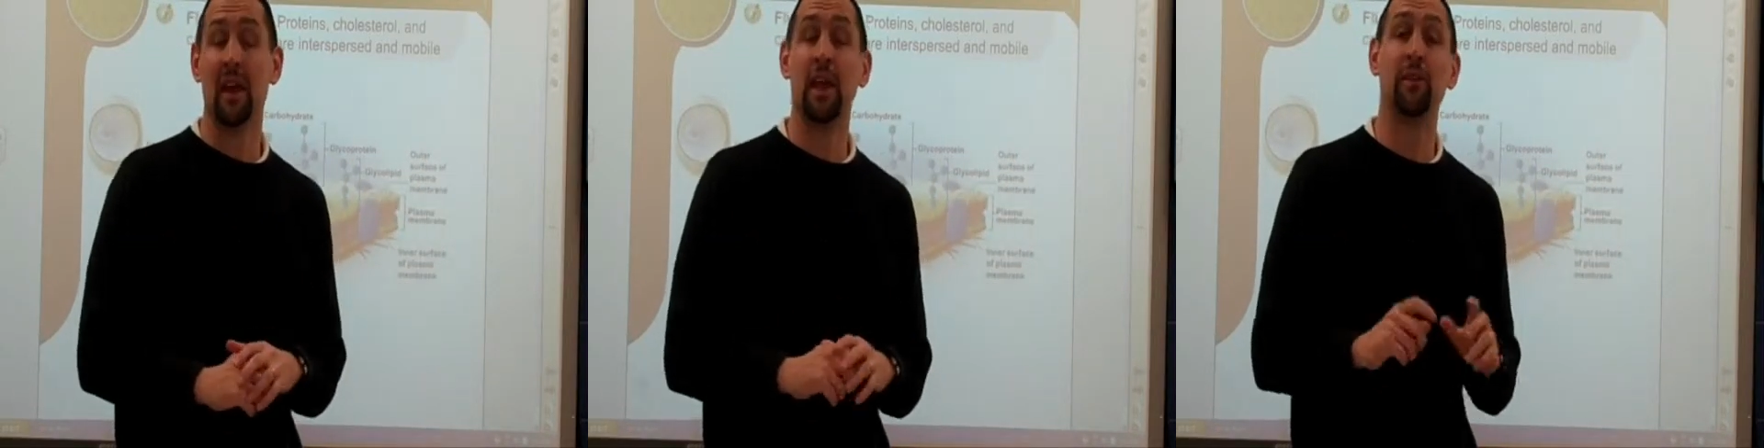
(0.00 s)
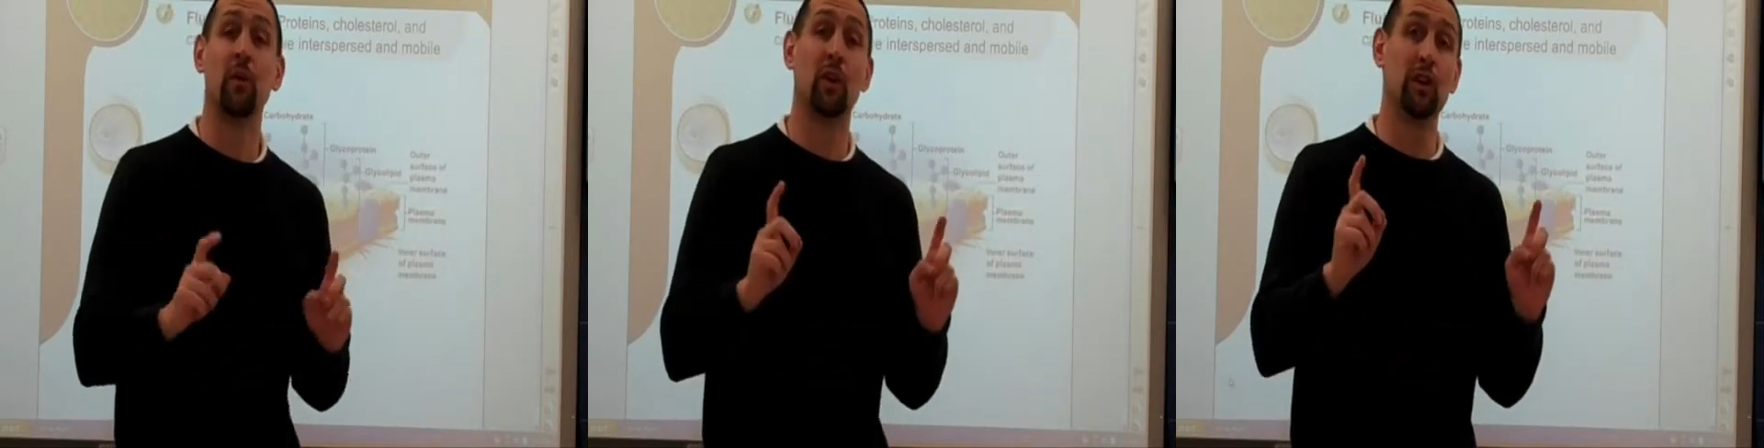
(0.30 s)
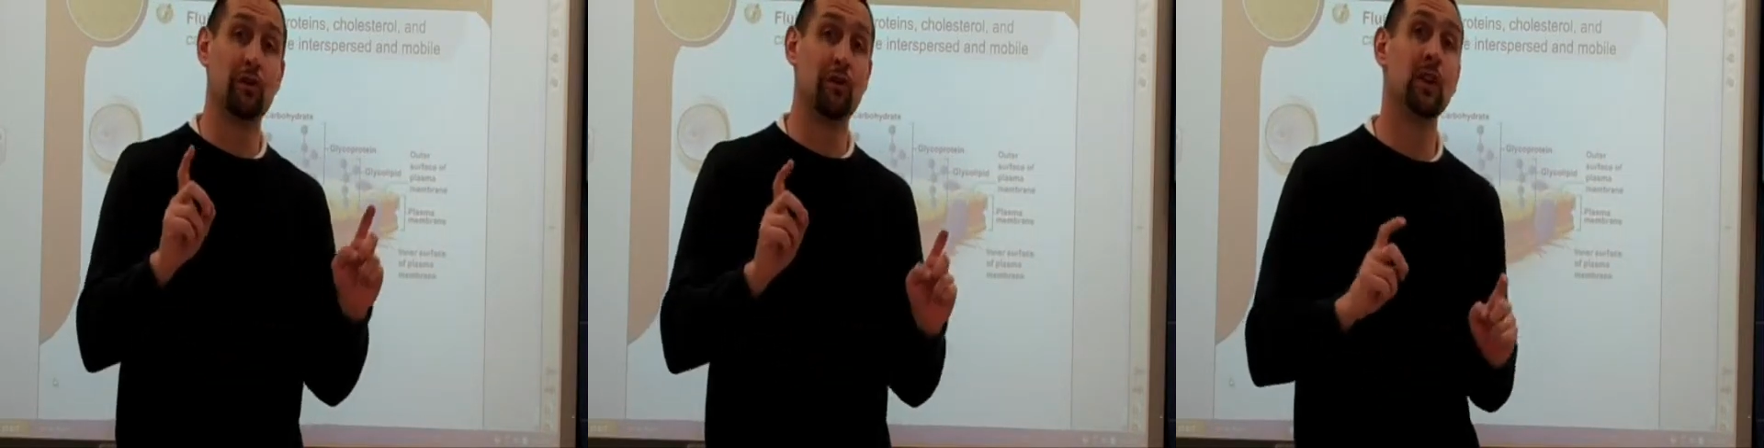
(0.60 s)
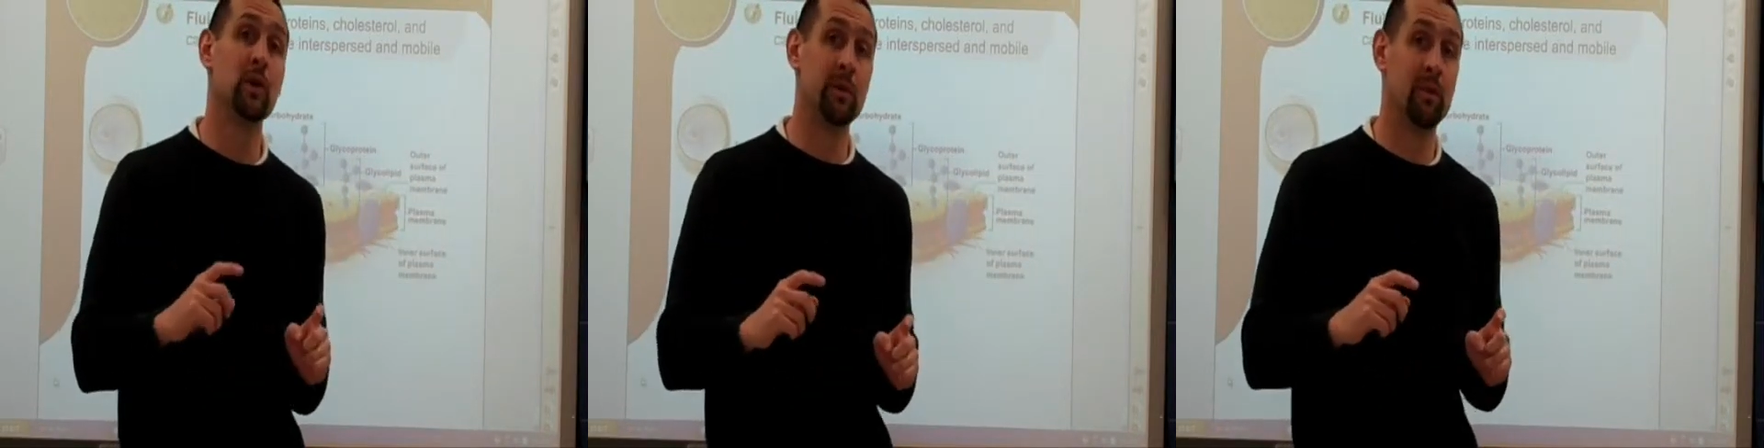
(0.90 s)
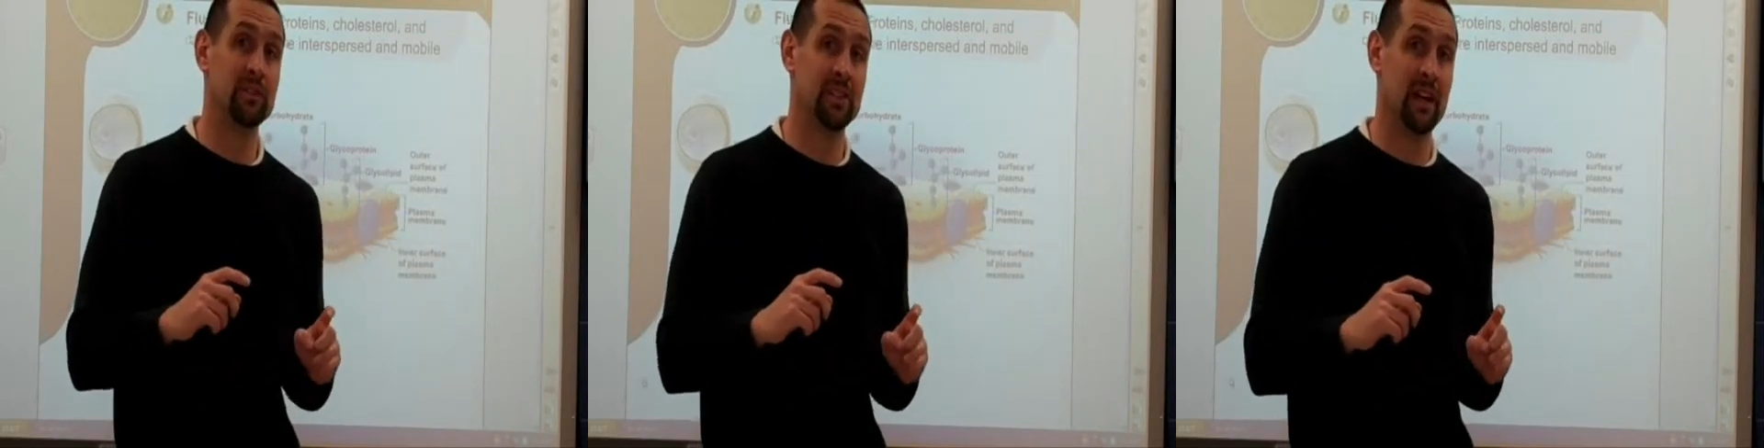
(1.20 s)
If it were a fluid
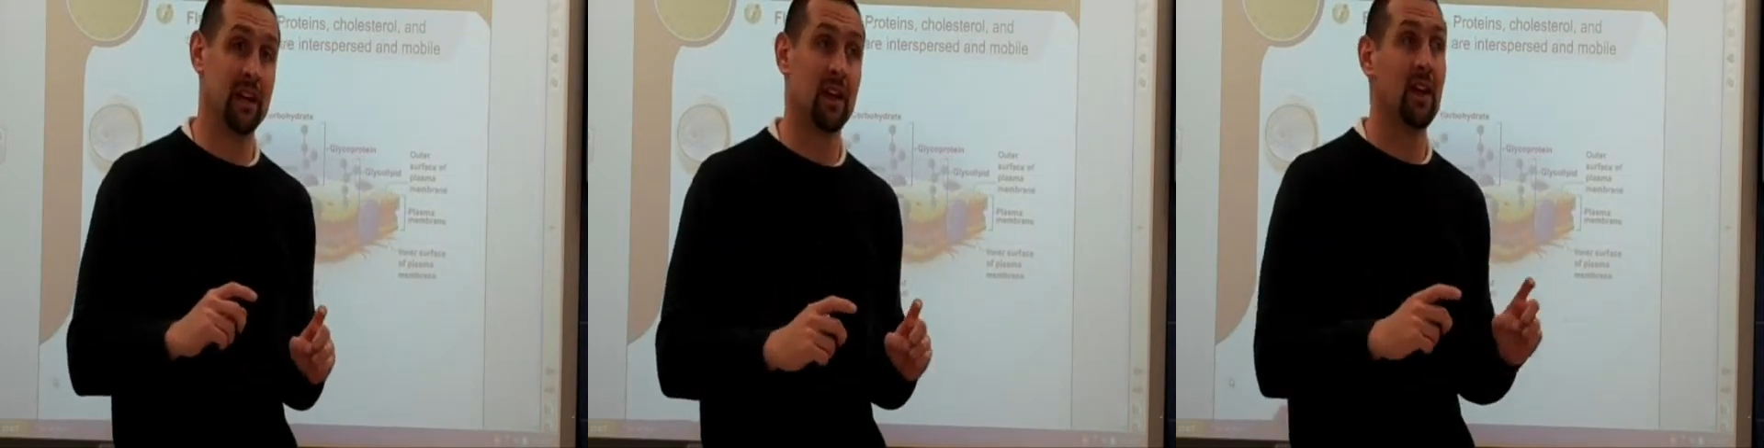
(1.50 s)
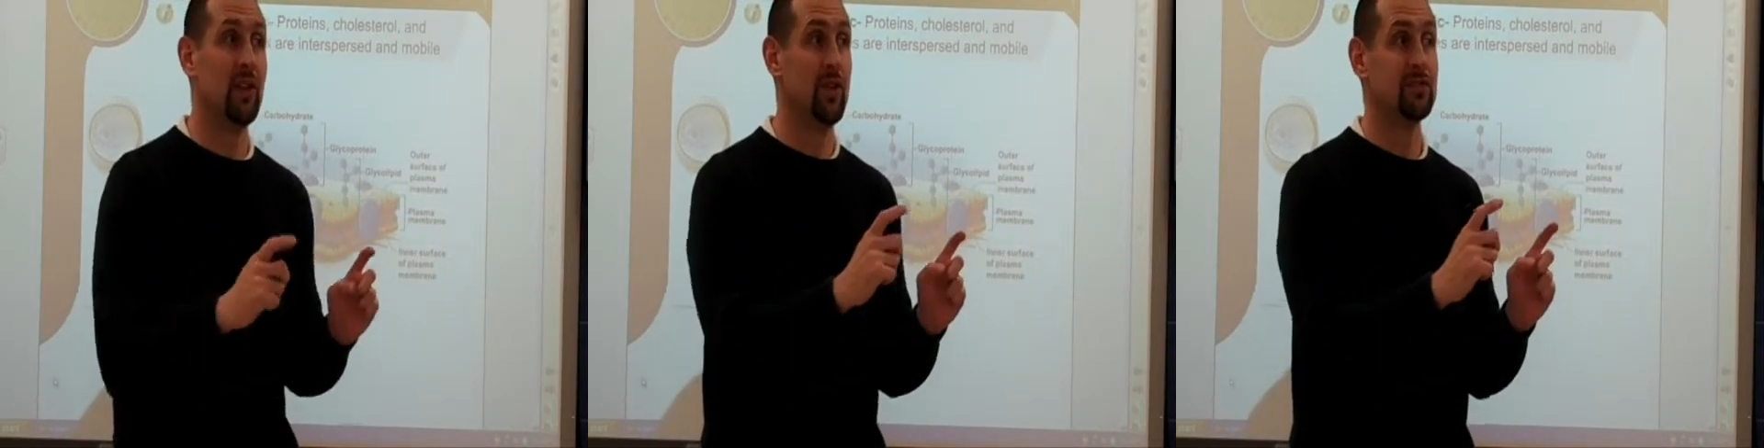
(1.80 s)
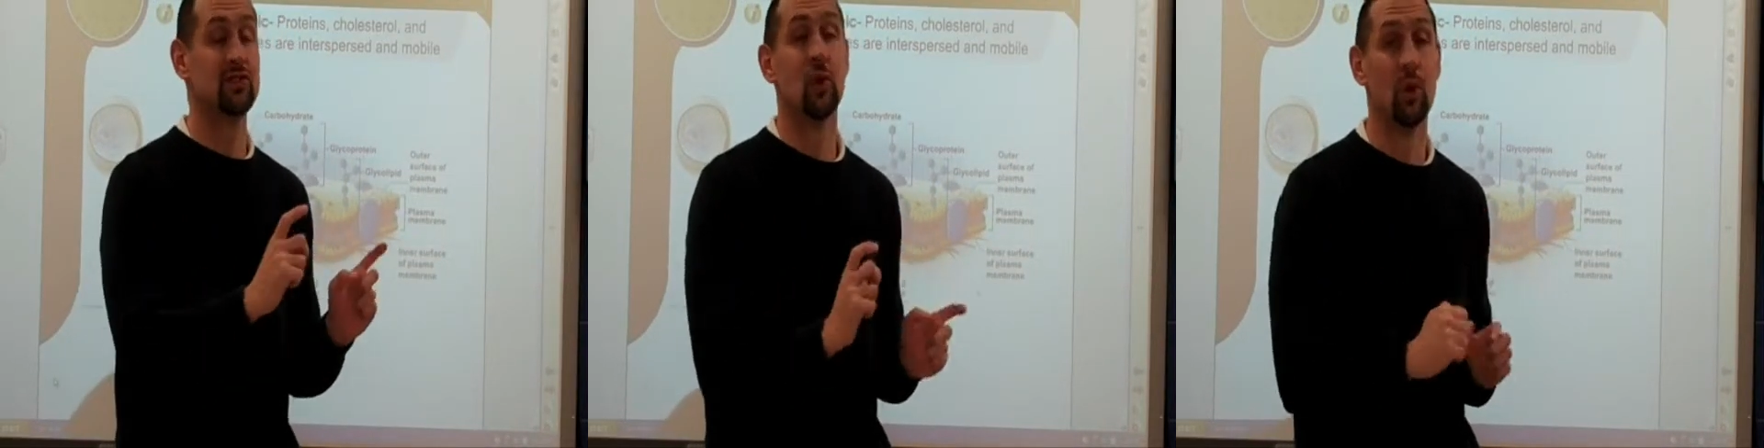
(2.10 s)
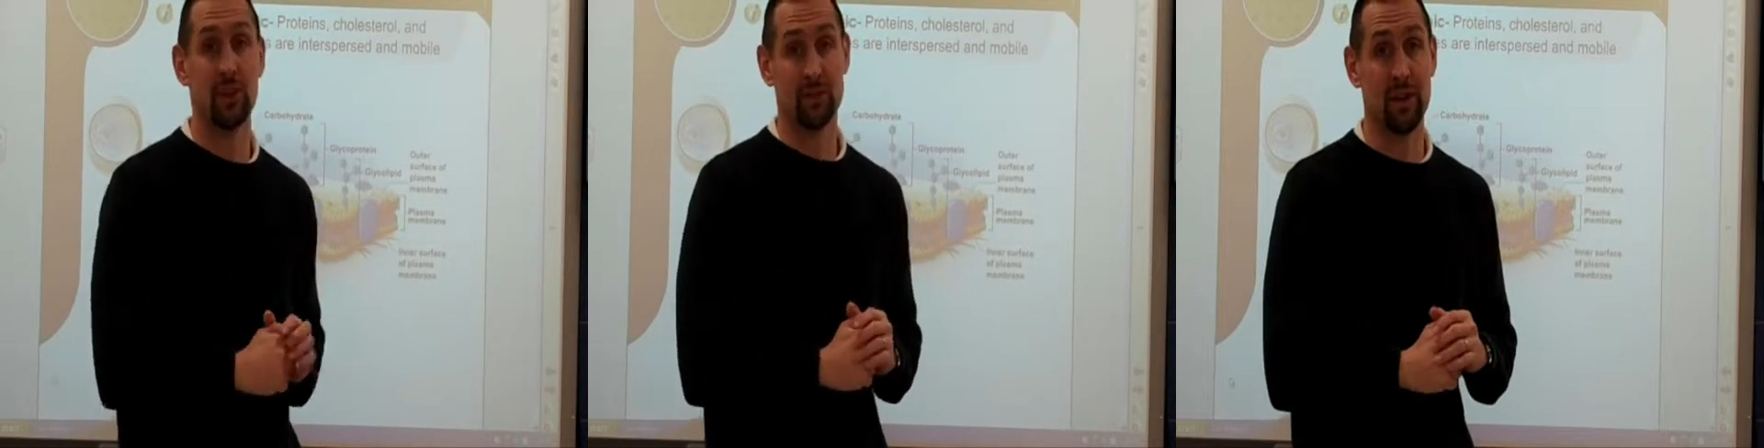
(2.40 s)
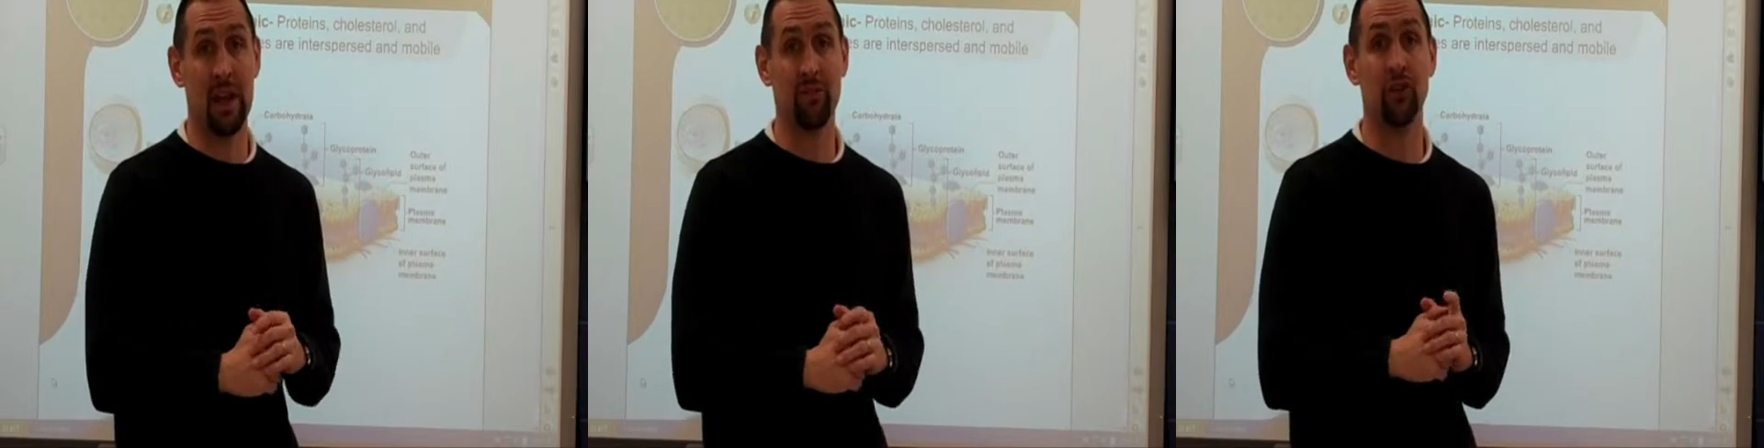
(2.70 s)
mosaic, those doors
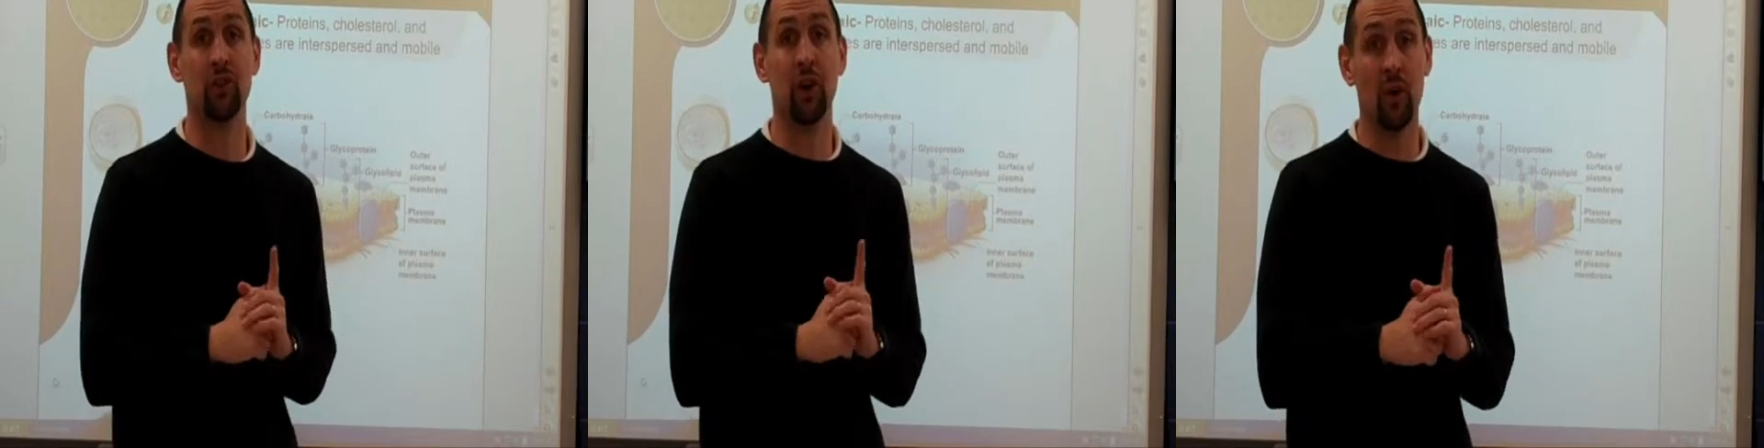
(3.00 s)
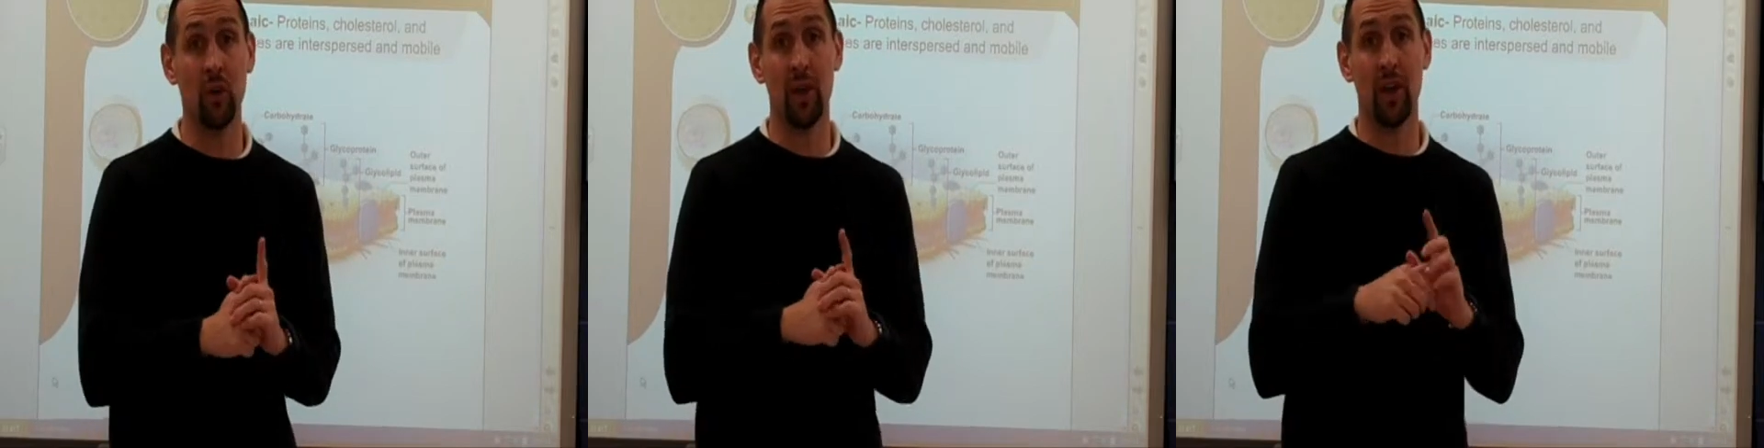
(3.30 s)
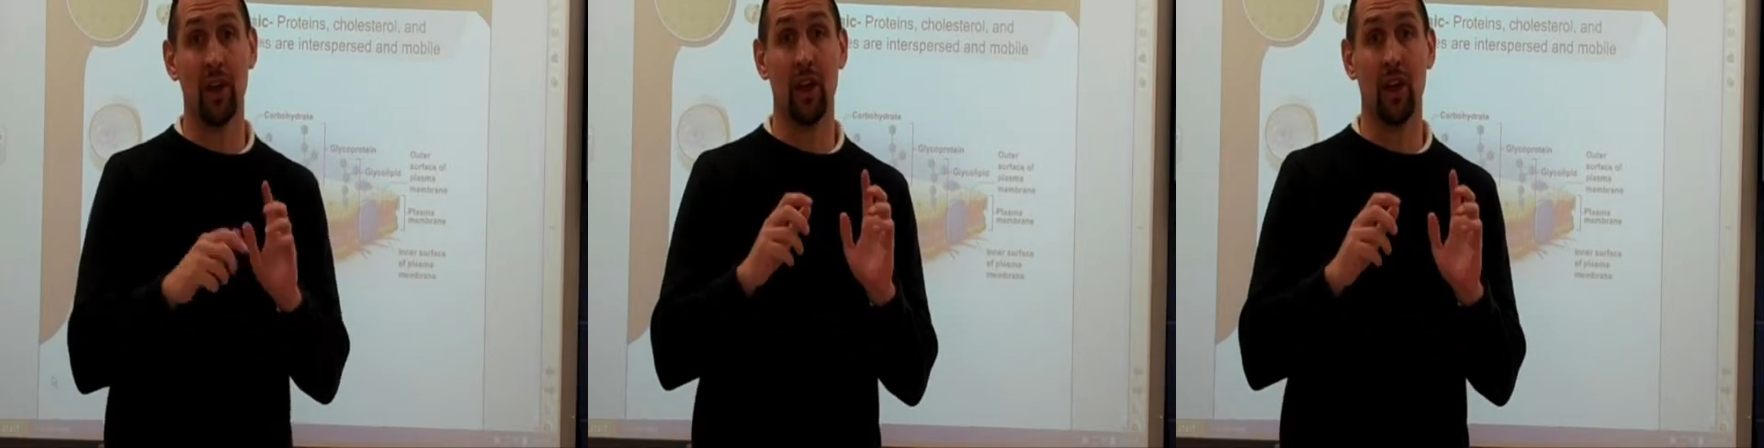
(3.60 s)
would have no